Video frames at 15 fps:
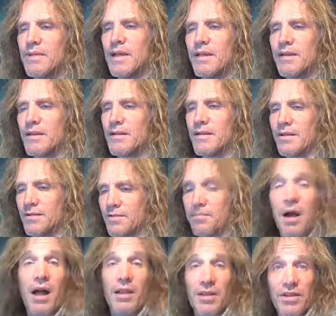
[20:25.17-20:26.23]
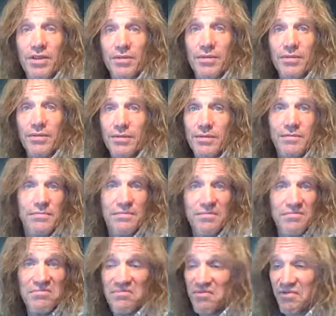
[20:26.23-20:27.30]
and that these molecules
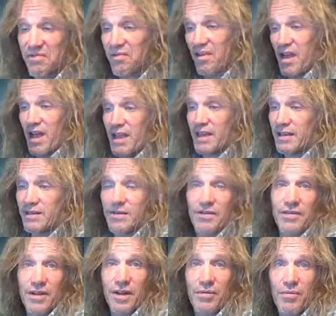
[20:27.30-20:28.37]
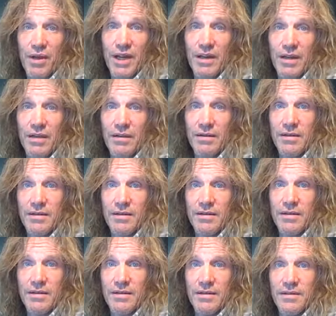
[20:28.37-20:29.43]
fly into the arena,
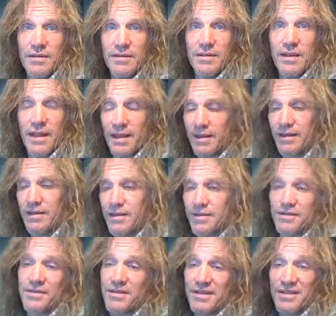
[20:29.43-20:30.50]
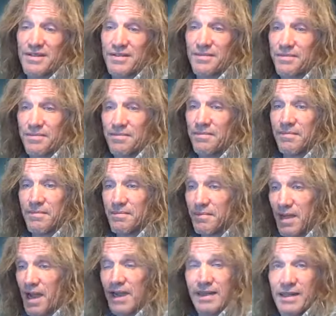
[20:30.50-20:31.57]
and that there's this
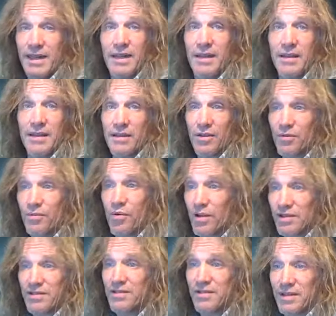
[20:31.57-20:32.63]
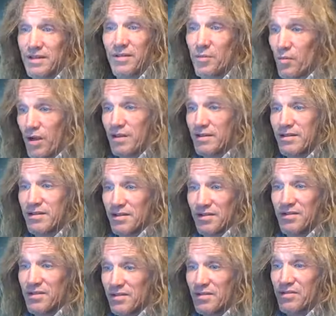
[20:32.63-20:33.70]
idea that the ones that the ones
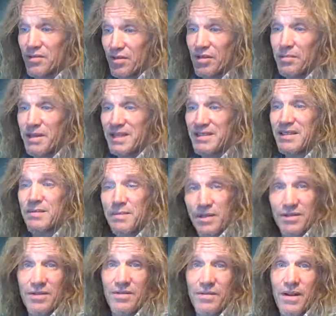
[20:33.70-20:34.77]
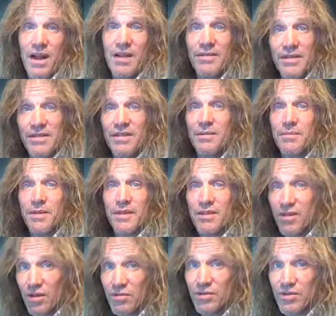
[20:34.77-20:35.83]
there's there's going to be some that survive and some
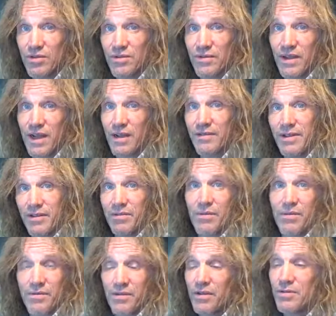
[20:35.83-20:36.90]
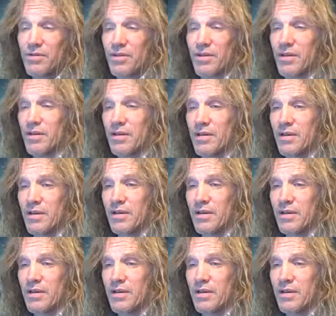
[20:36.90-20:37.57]
that don't survive into a future,